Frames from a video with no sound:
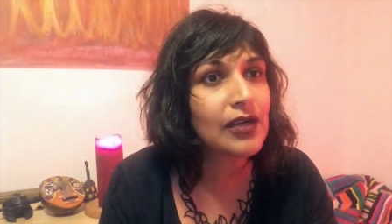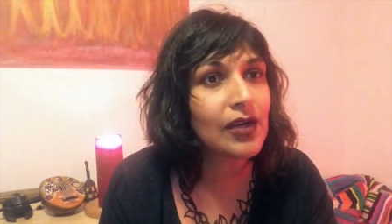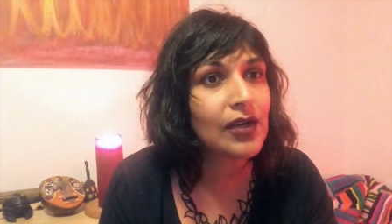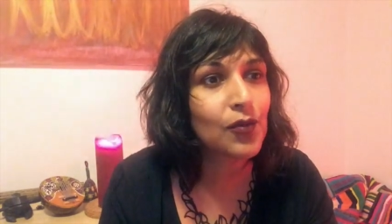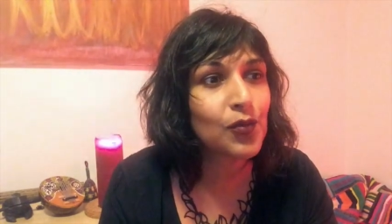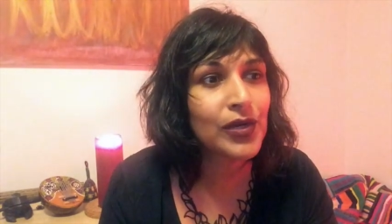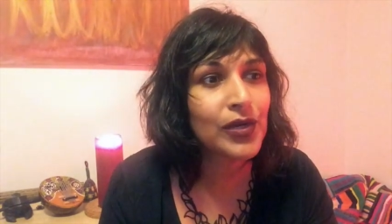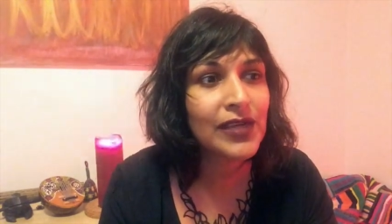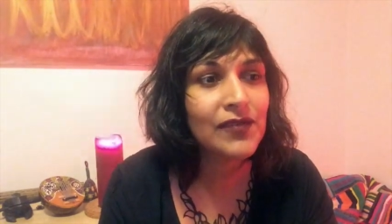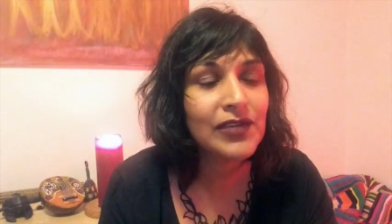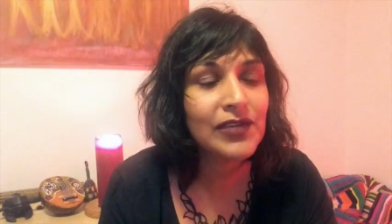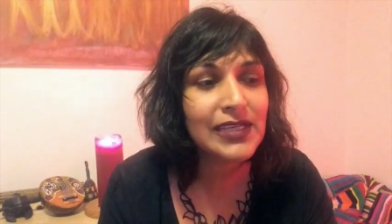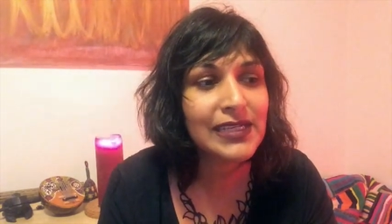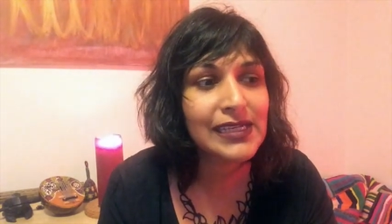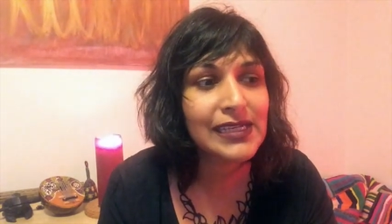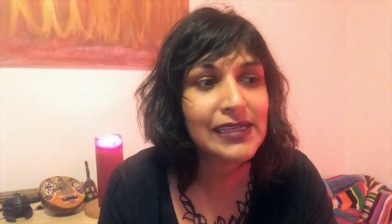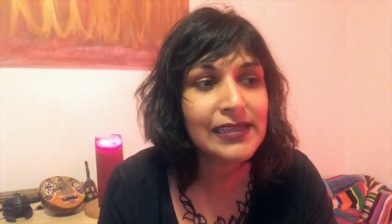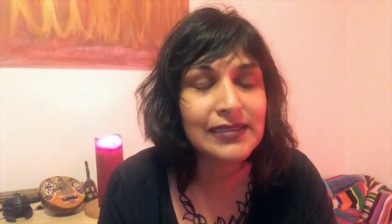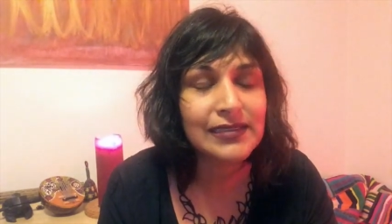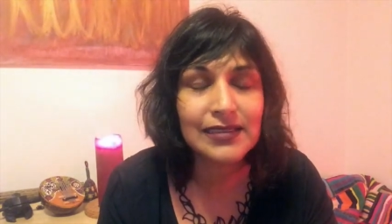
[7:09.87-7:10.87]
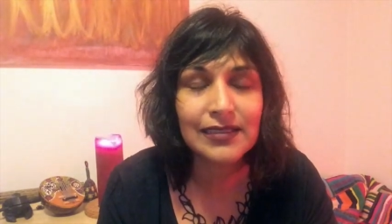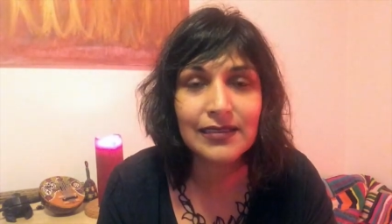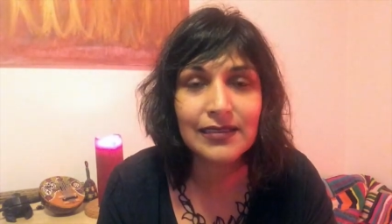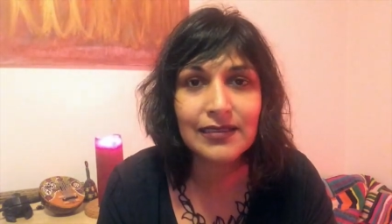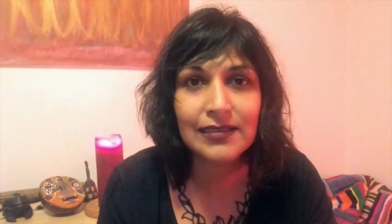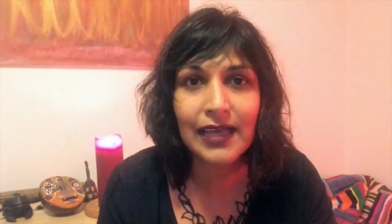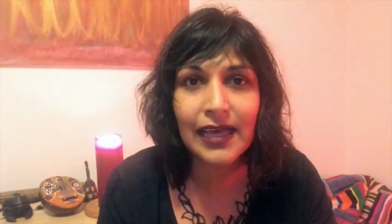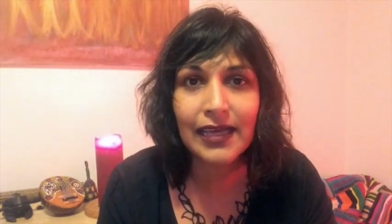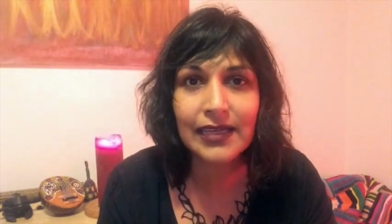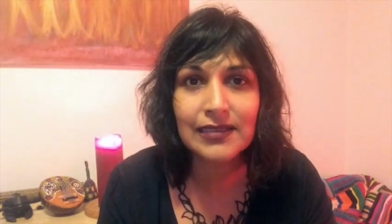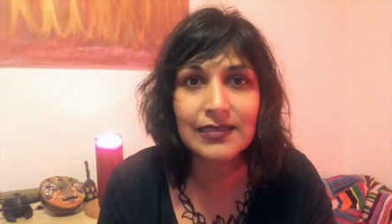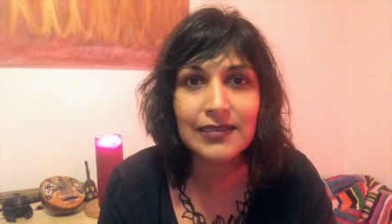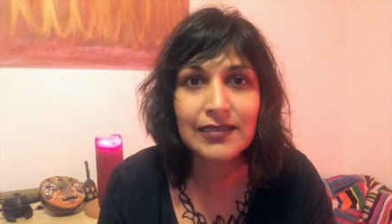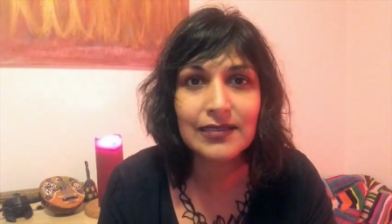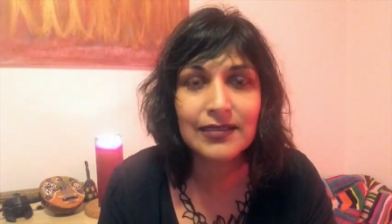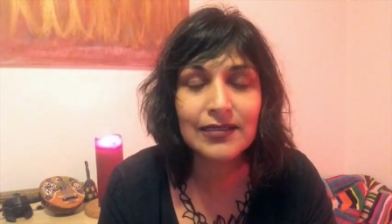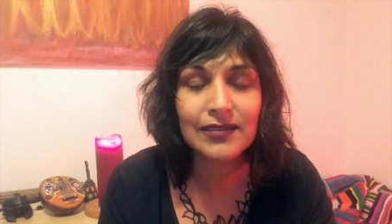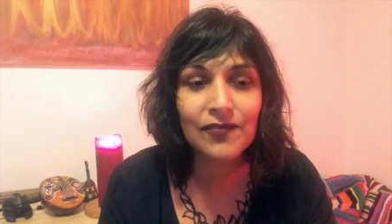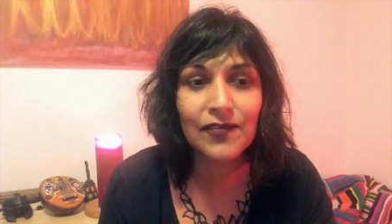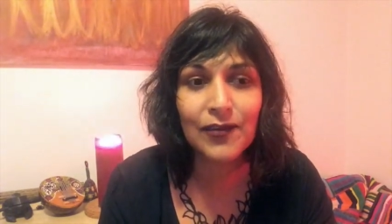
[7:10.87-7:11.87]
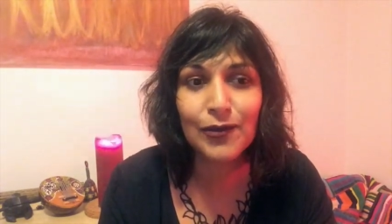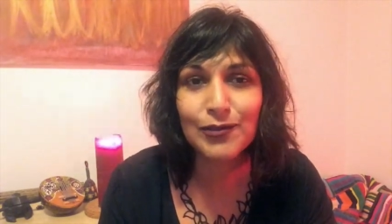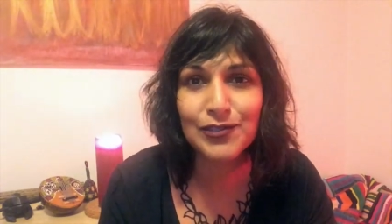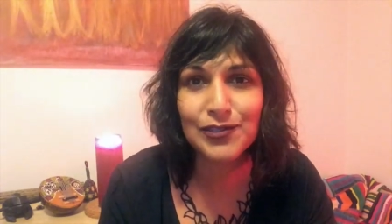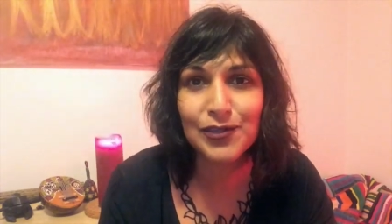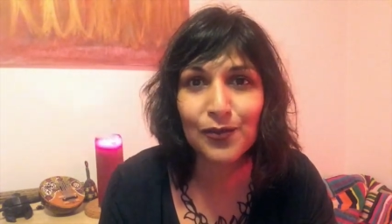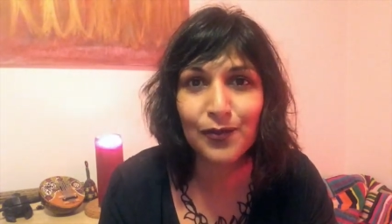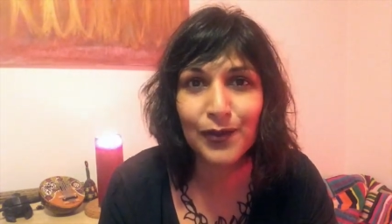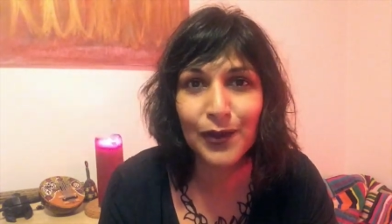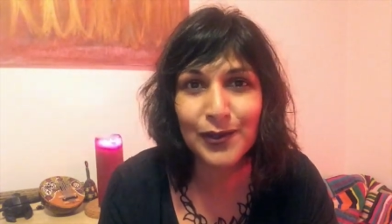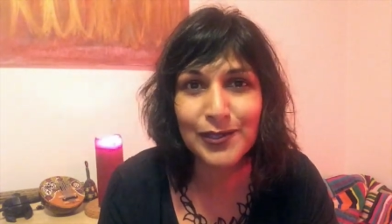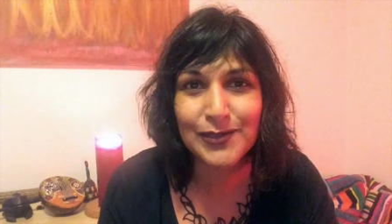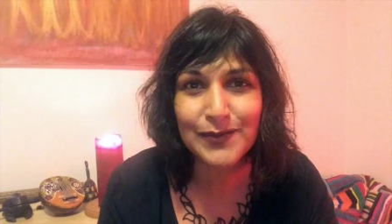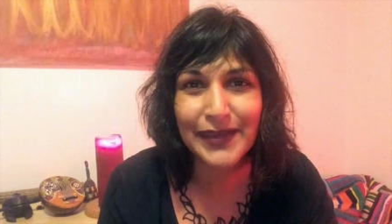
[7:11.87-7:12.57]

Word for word: whatever it is that floats your boat,